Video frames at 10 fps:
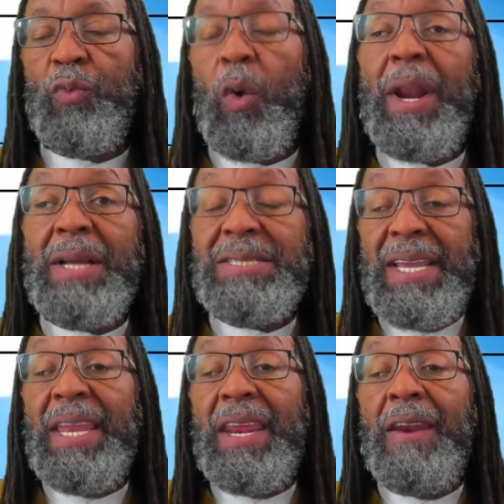What is
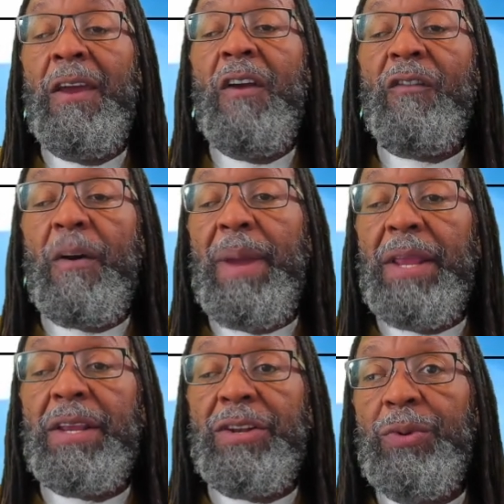needed for me
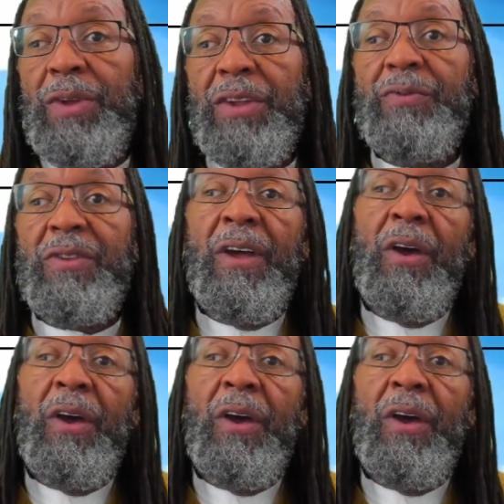to do this